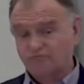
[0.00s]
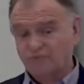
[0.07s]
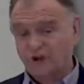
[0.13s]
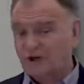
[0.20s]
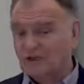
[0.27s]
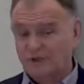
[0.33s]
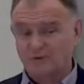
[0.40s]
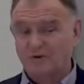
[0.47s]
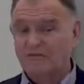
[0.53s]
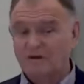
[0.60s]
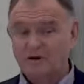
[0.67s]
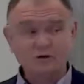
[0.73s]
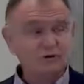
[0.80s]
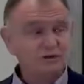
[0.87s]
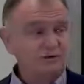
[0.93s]
not too
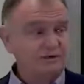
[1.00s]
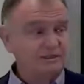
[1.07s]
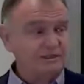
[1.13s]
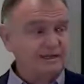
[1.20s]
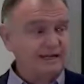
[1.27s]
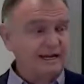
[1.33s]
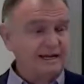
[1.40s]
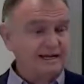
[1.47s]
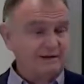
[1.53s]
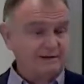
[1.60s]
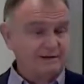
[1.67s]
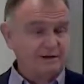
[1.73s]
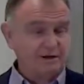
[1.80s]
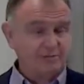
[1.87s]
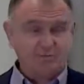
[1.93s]
revolutionary today,
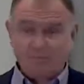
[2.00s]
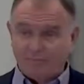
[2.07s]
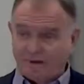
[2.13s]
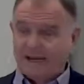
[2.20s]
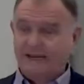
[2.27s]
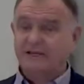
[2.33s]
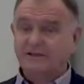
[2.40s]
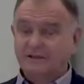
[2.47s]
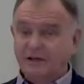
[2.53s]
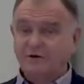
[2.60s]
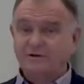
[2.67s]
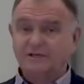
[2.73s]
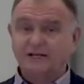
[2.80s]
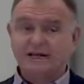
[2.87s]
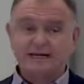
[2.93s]
but back in
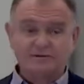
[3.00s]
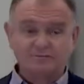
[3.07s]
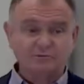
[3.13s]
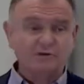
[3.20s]
those days,